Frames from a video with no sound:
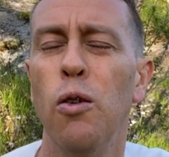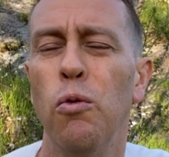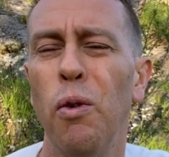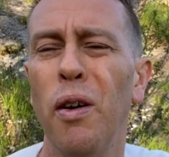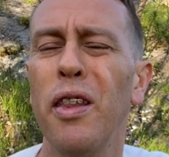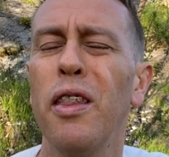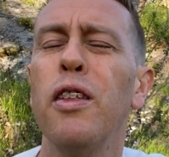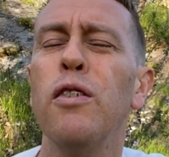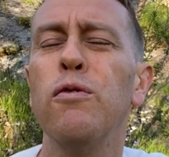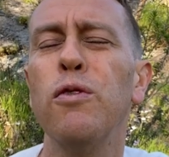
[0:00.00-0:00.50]

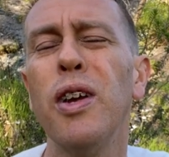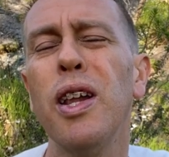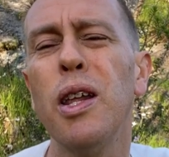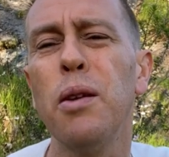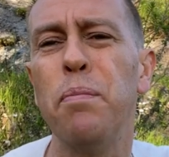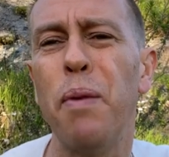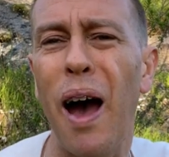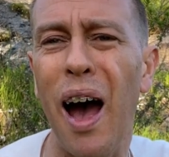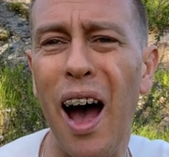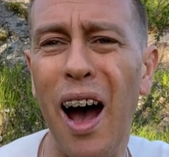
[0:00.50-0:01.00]
One of the
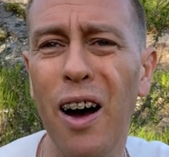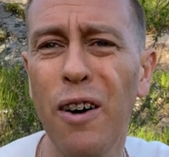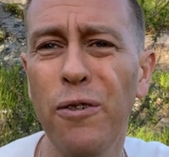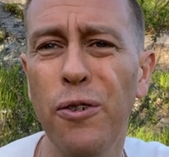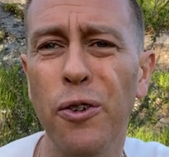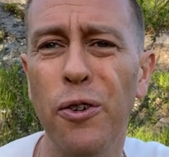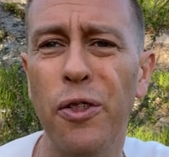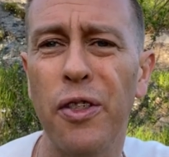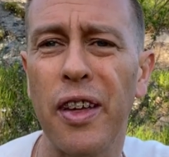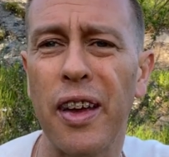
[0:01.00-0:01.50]
really
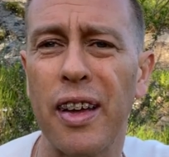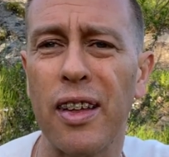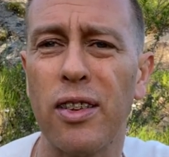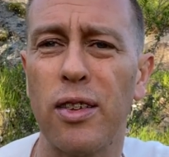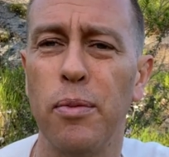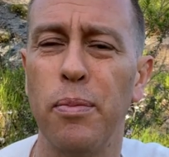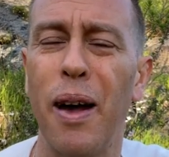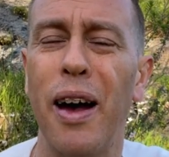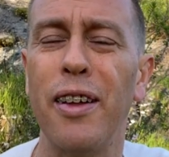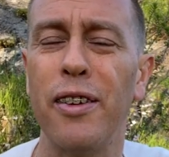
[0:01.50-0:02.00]
powerful
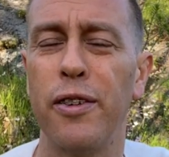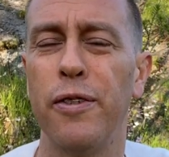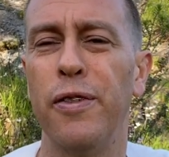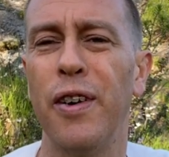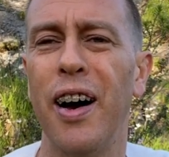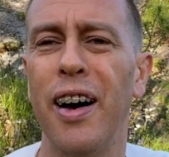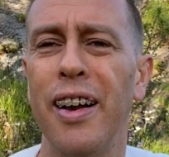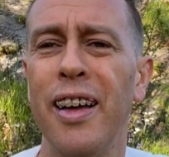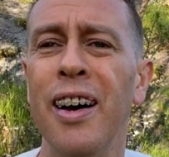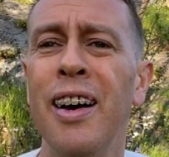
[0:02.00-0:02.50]
things about
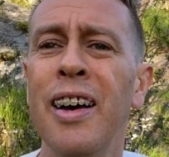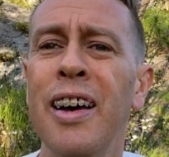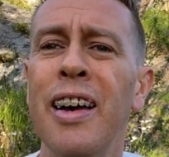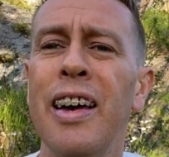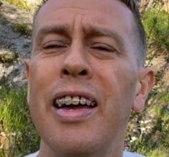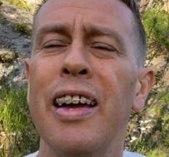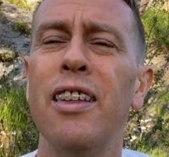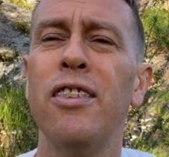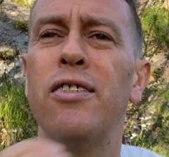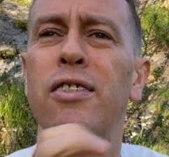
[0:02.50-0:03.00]
Davana
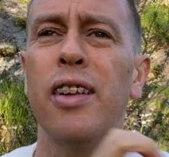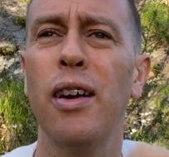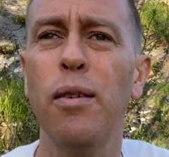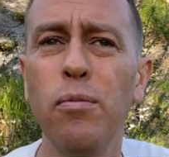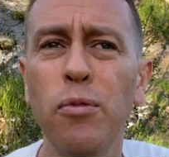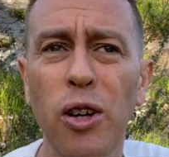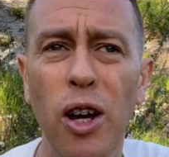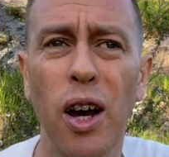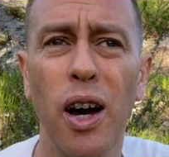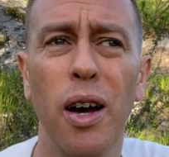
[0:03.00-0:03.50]
is
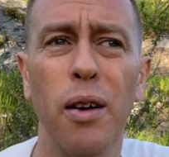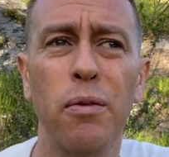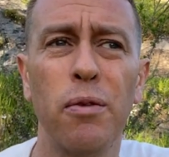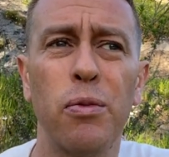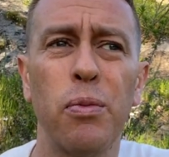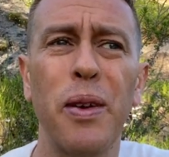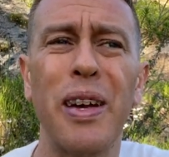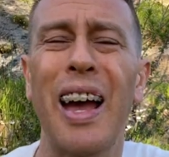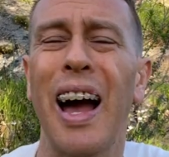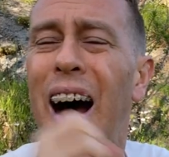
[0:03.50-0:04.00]

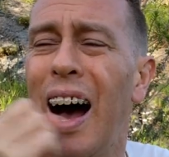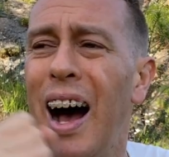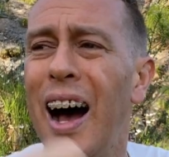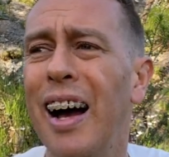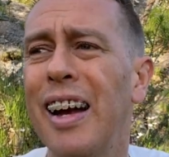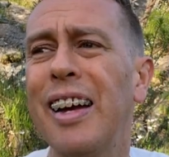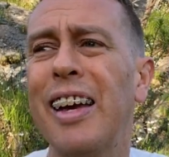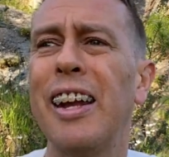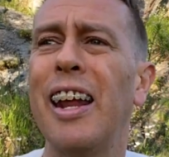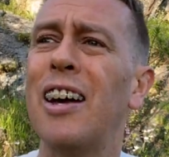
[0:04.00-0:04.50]
sometimes we
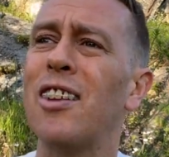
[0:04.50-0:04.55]
can't get